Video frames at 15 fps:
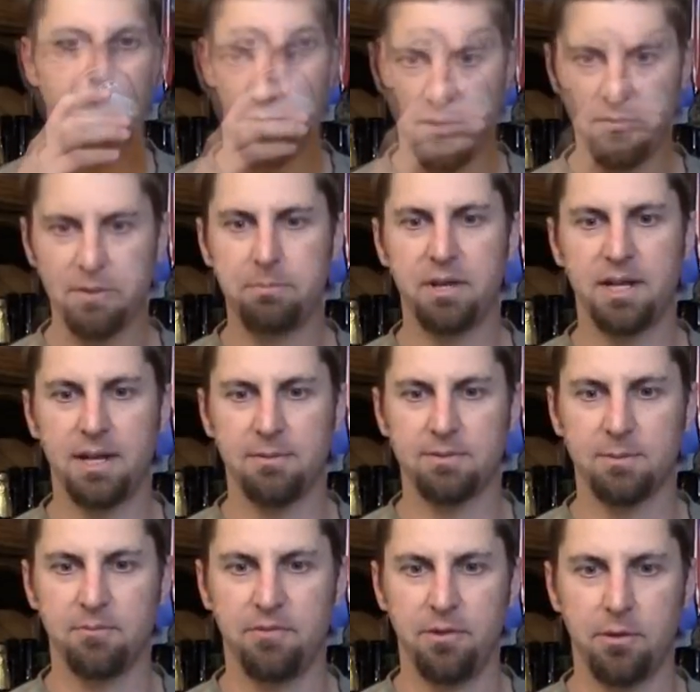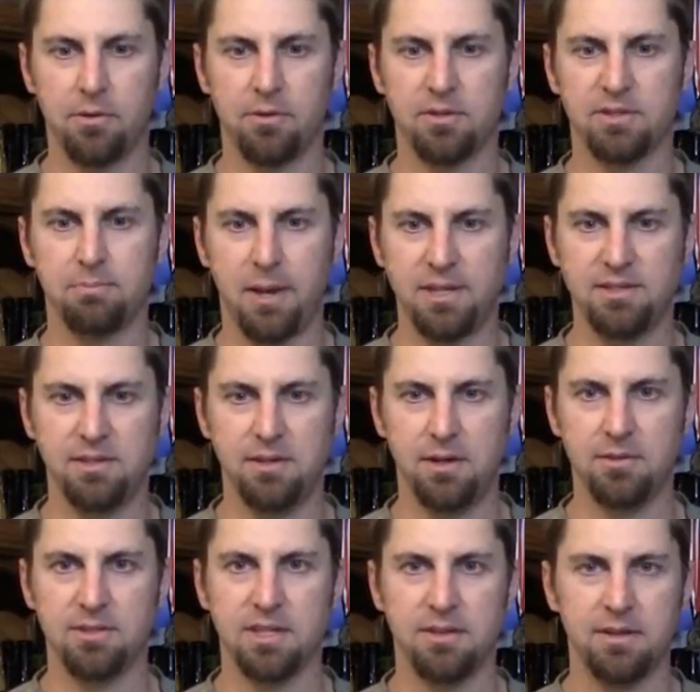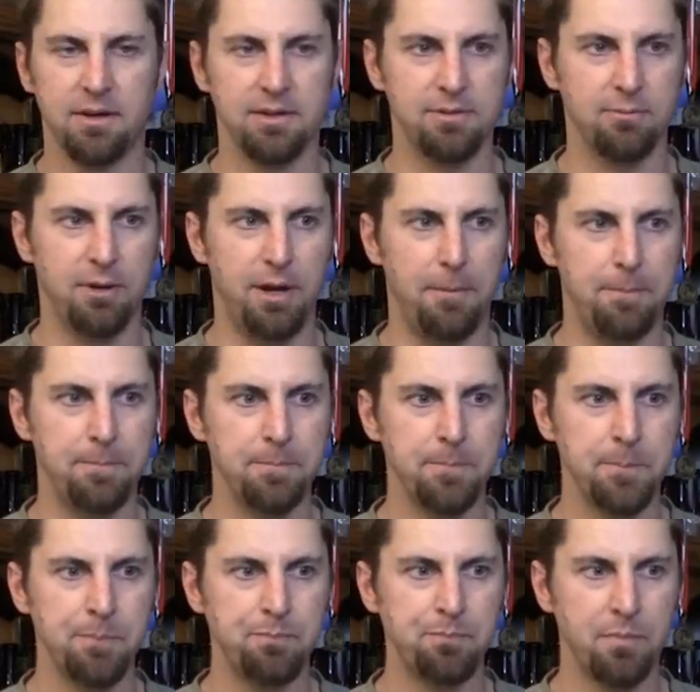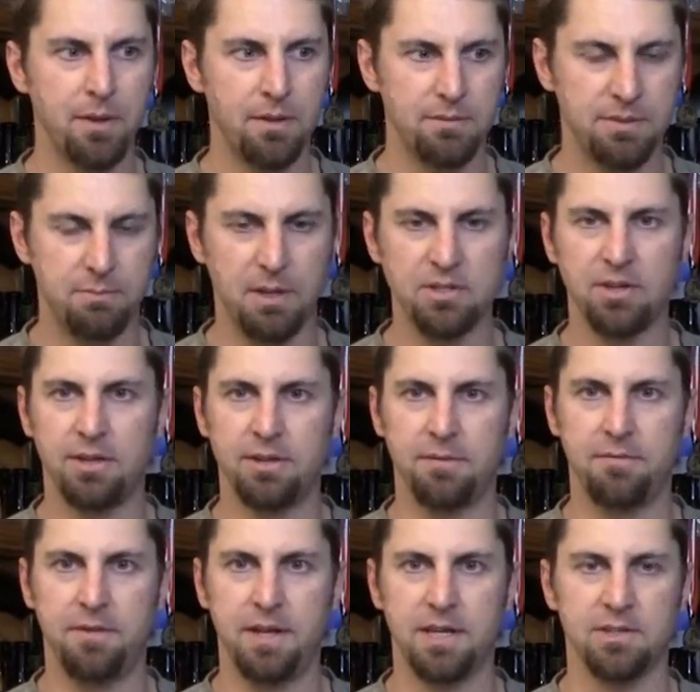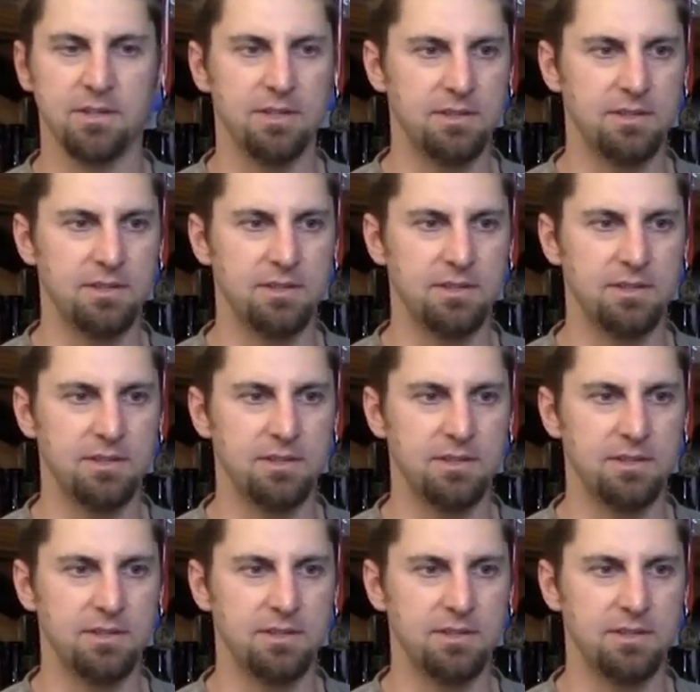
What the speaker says: Definitely picking up some floral spicy notes in there as well, especially on the finish.